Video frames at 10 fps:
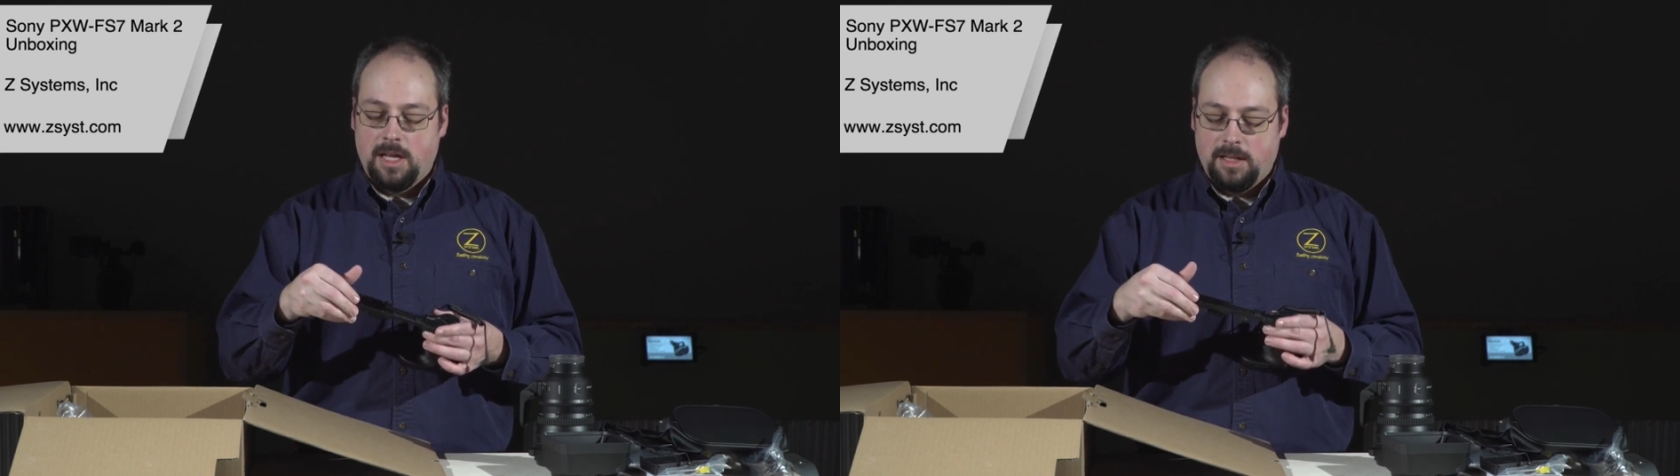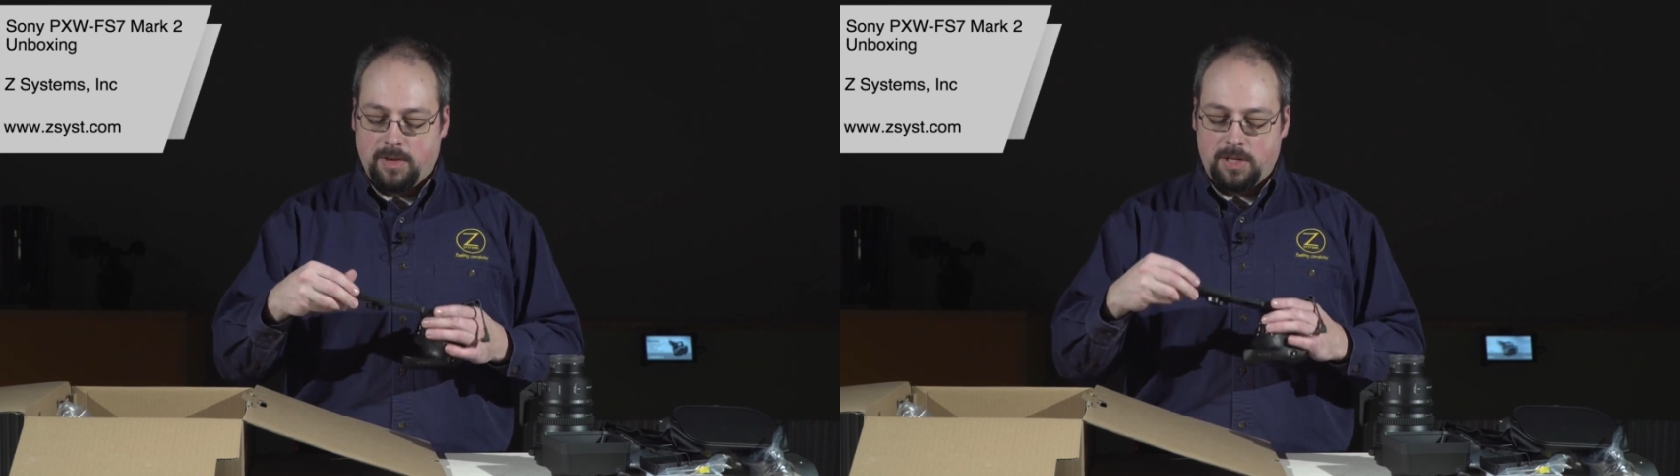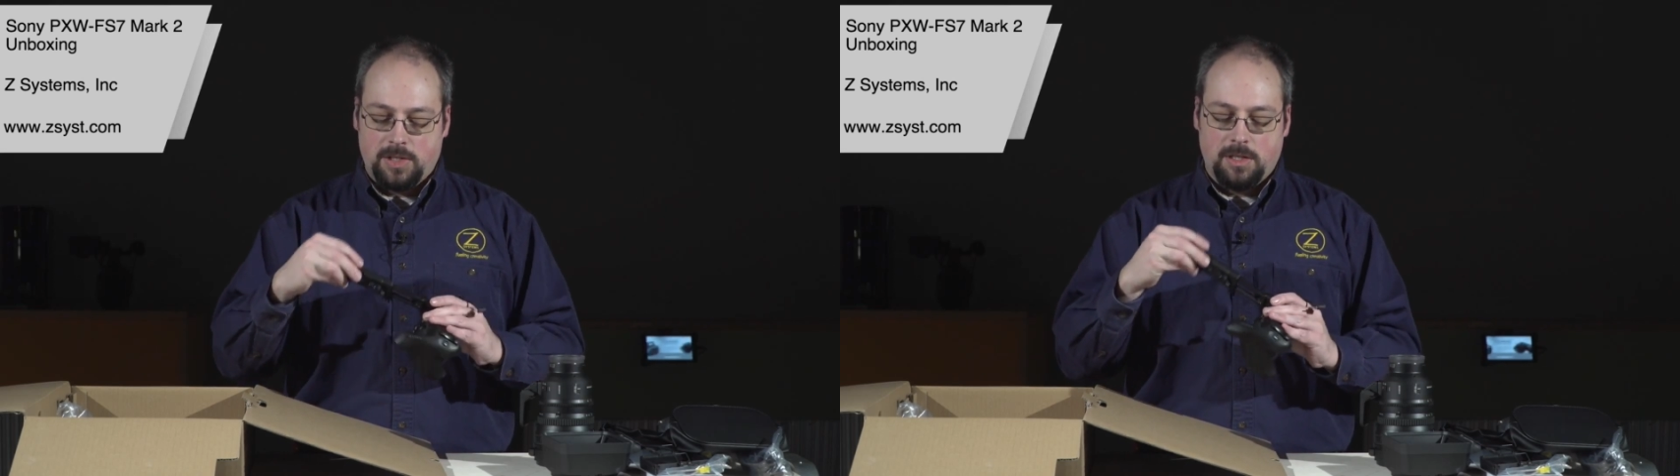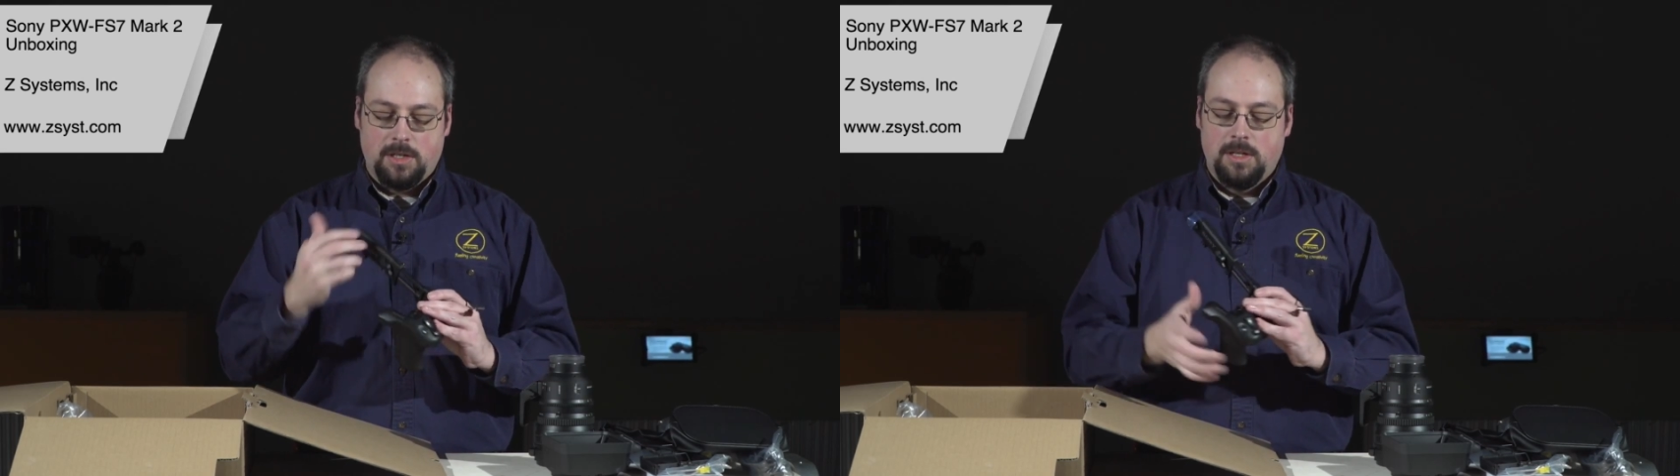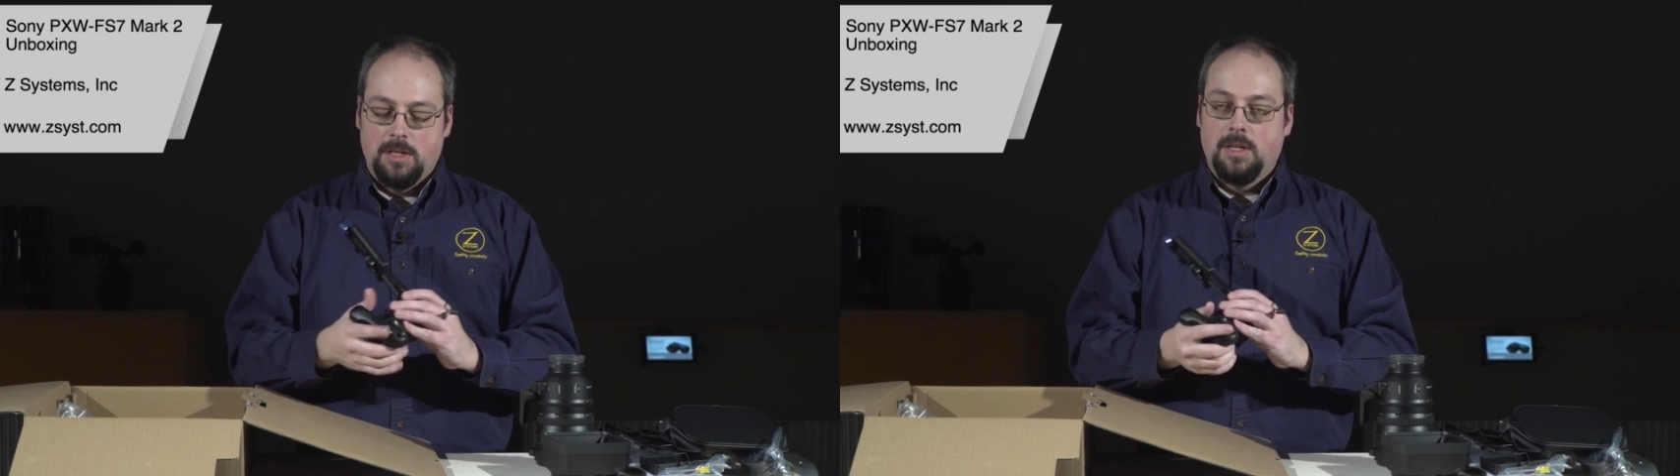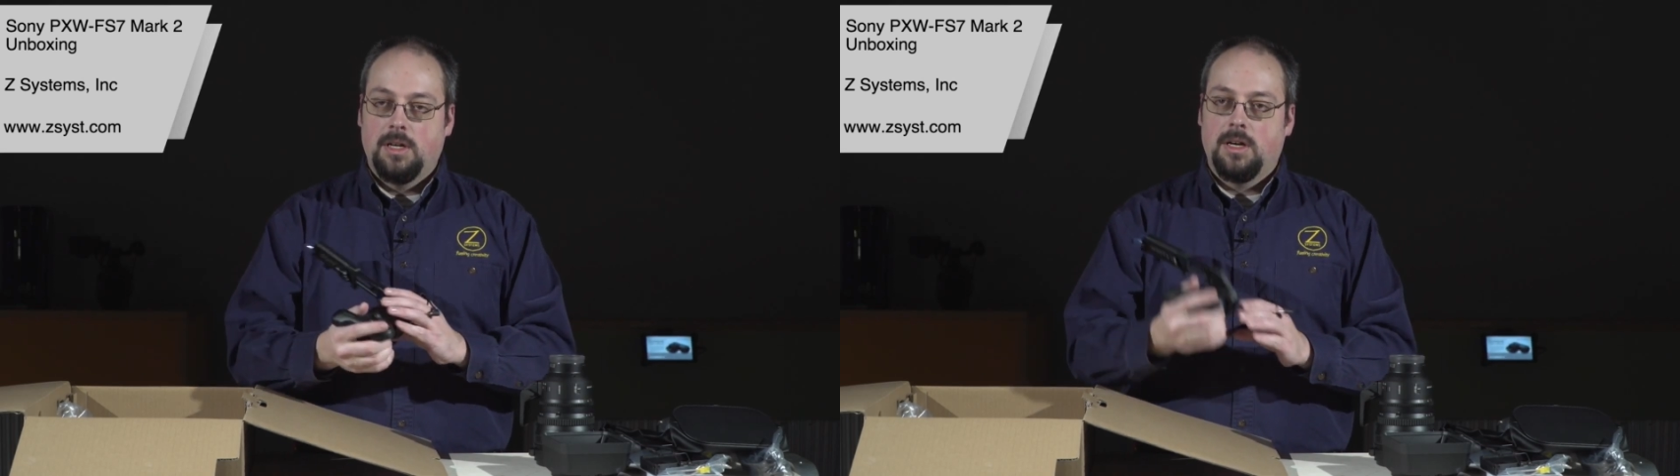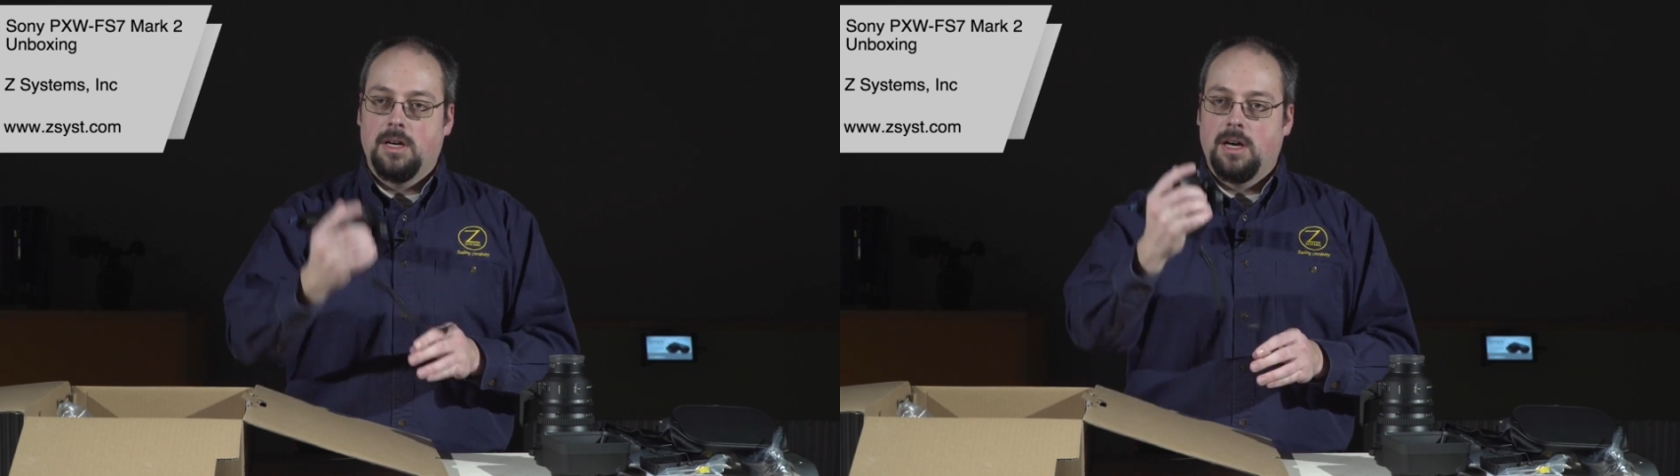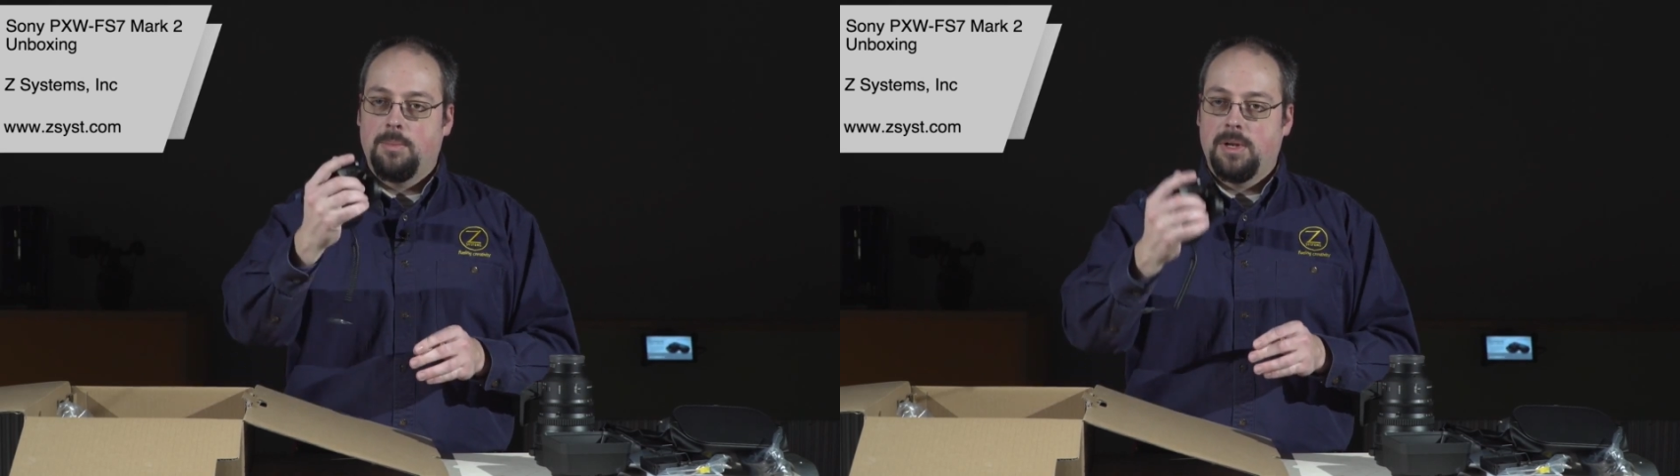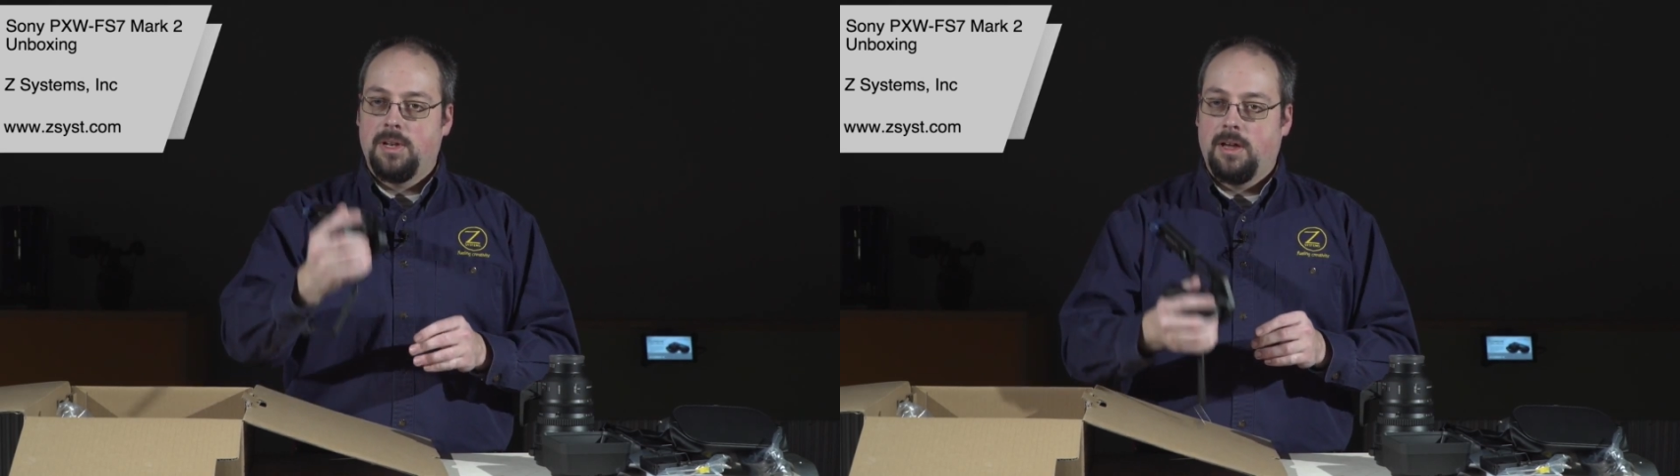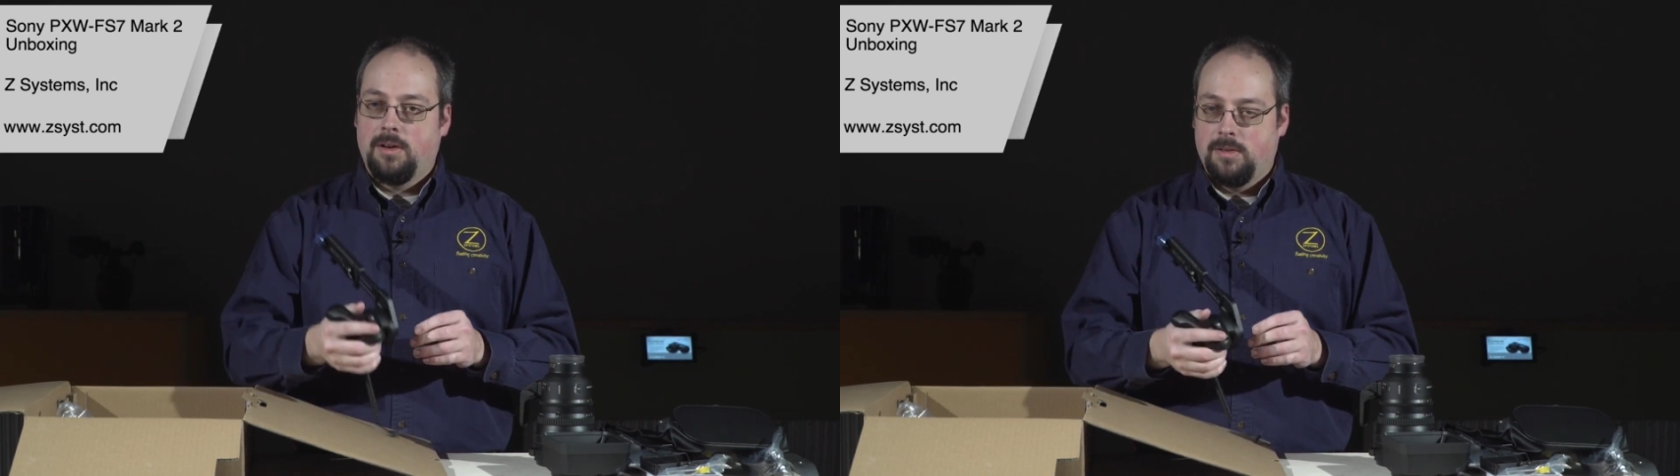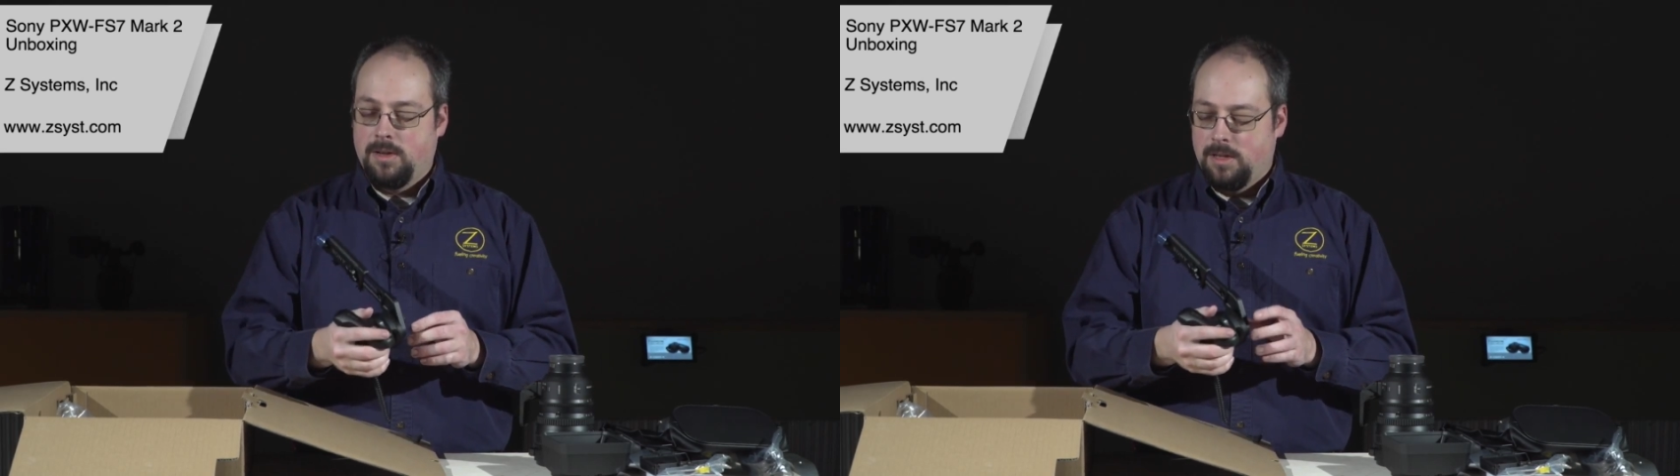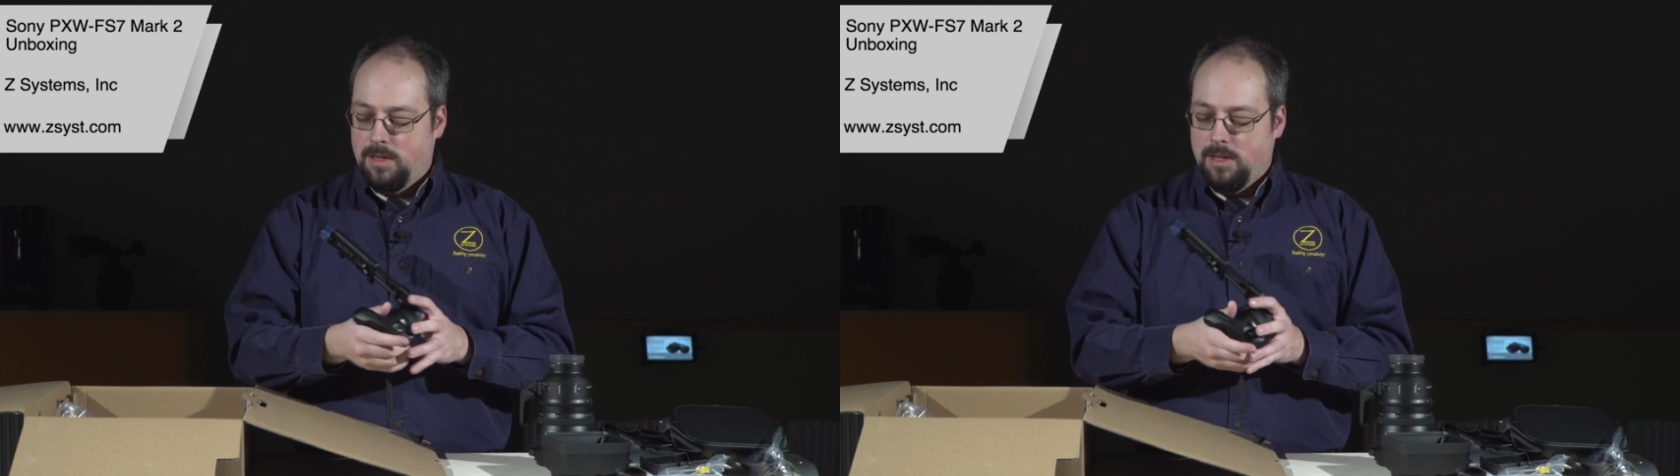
elevation up and down,